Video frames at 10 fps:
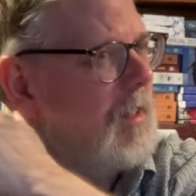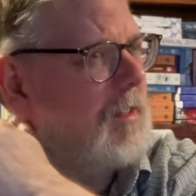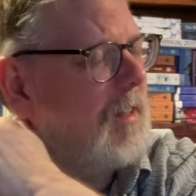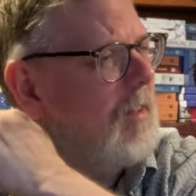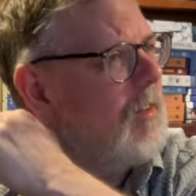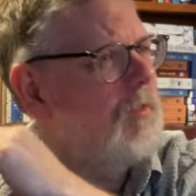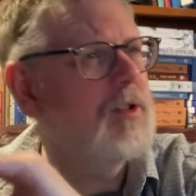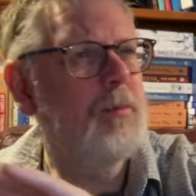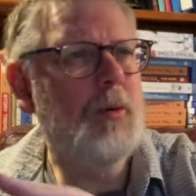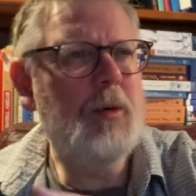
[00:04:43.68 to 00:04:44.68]
There's a kind of
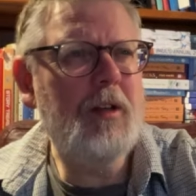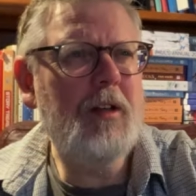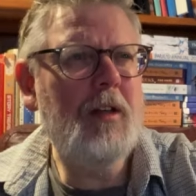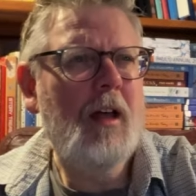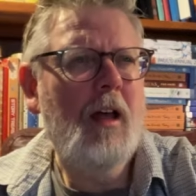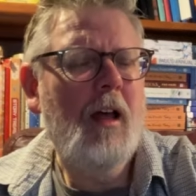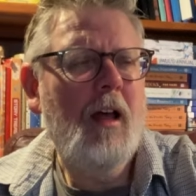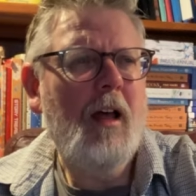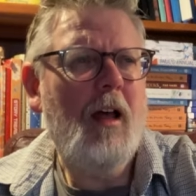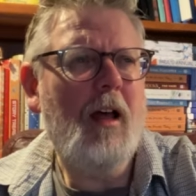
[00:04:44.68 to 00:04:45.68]
spooky
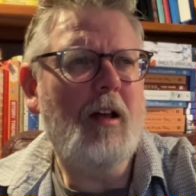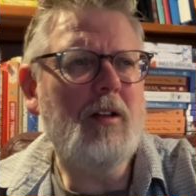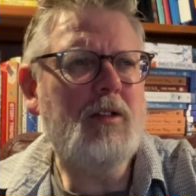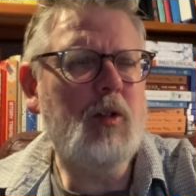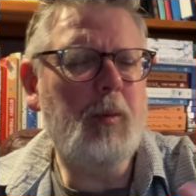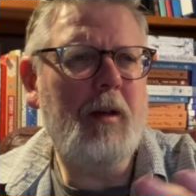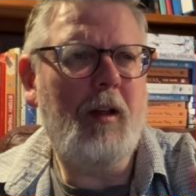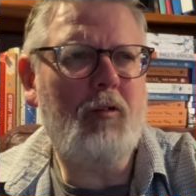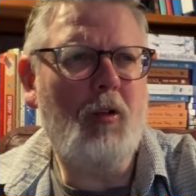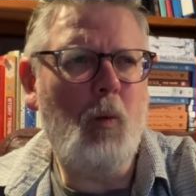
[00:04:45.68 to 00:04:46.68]

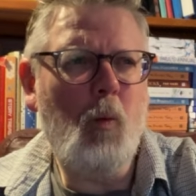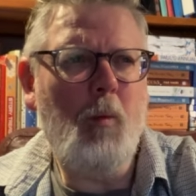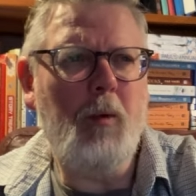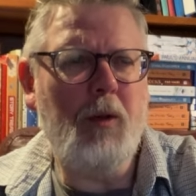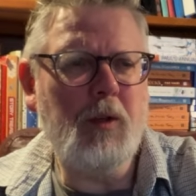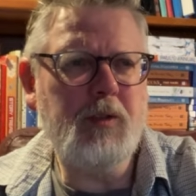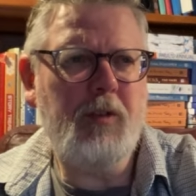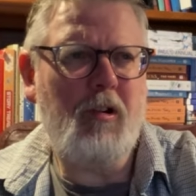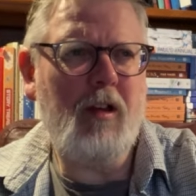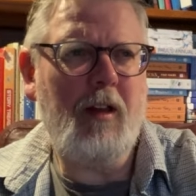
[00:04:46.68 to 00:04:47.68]
supernatural woman who's
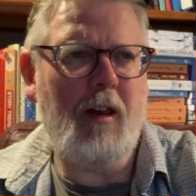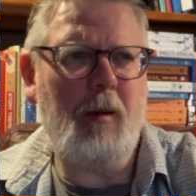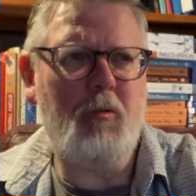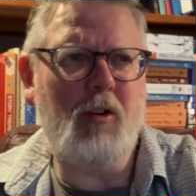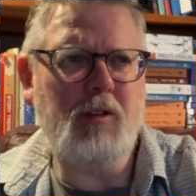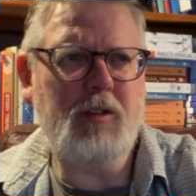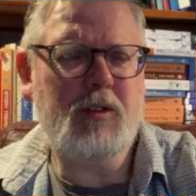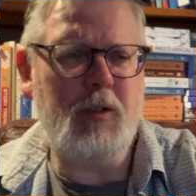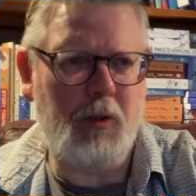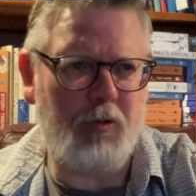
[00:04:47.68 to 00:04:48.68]
very
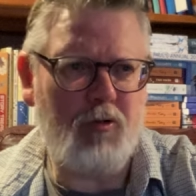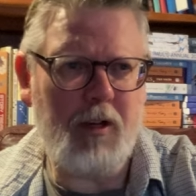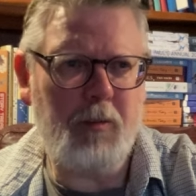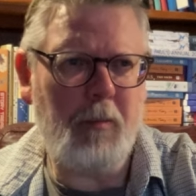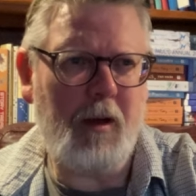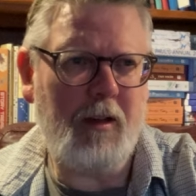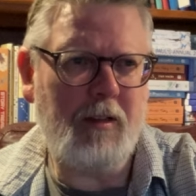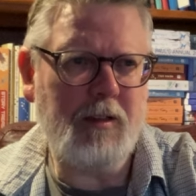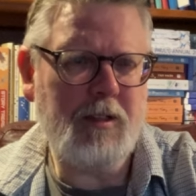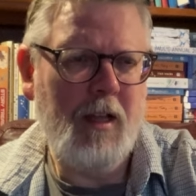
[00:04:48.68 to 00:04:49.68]
glamorous, who can read
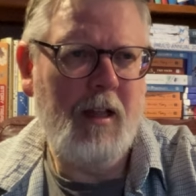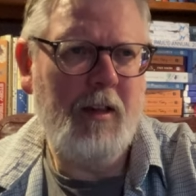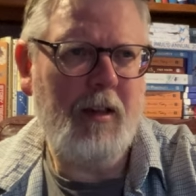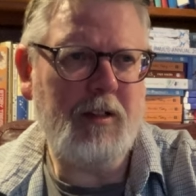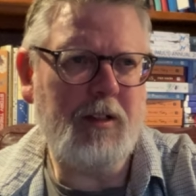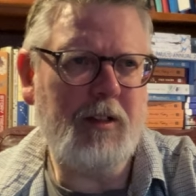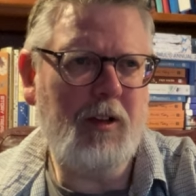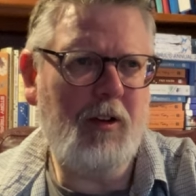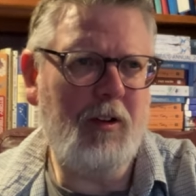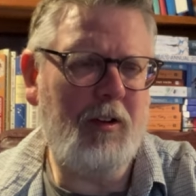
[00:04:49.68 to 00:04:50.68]
minds. There's a
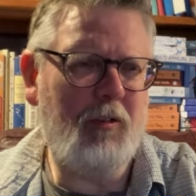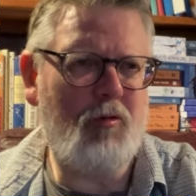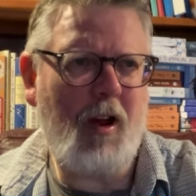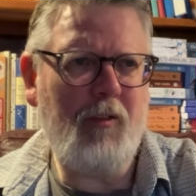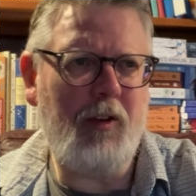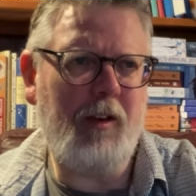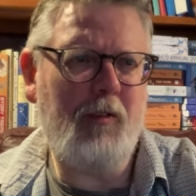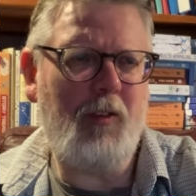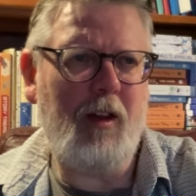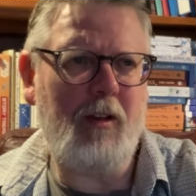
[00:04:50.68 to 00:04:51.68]
young
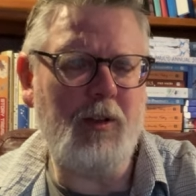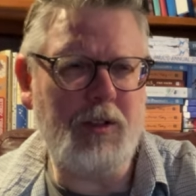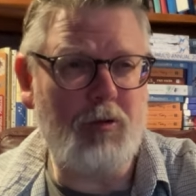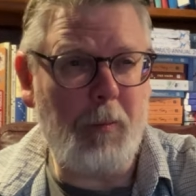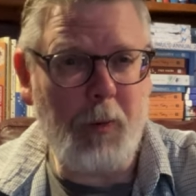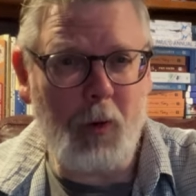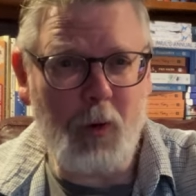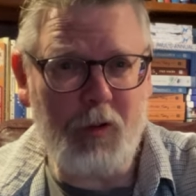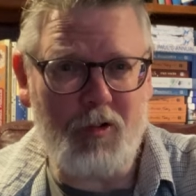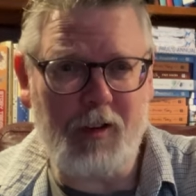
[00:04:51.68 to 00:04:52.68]
raffish fella who's a
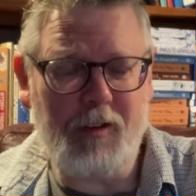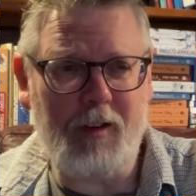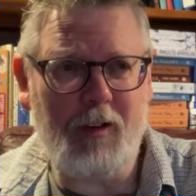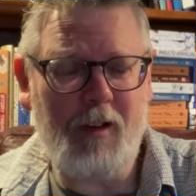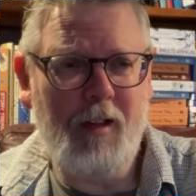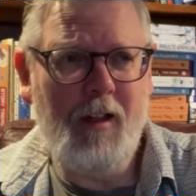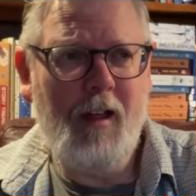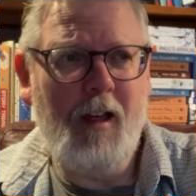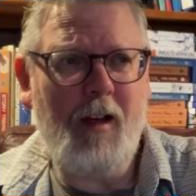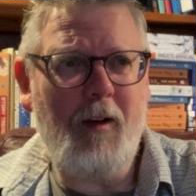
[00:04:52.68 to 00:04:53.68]
reporter, I think.
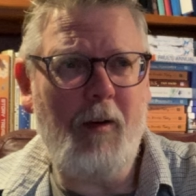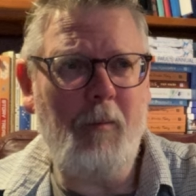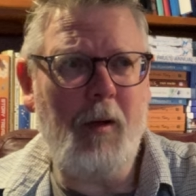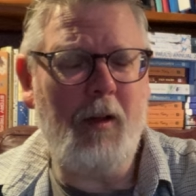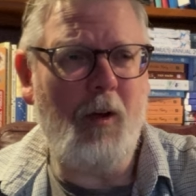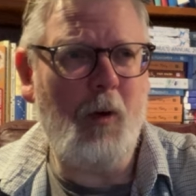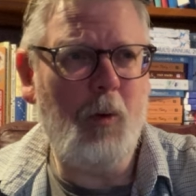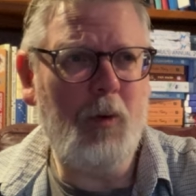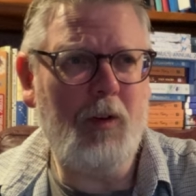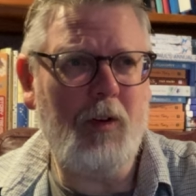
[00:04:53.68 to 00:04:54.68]
An
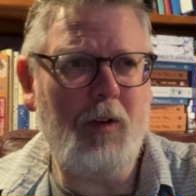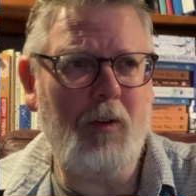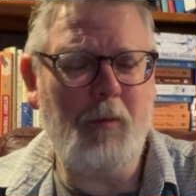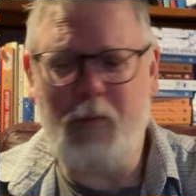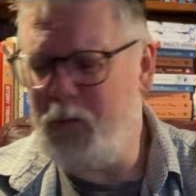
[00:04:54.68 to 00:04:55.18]
older,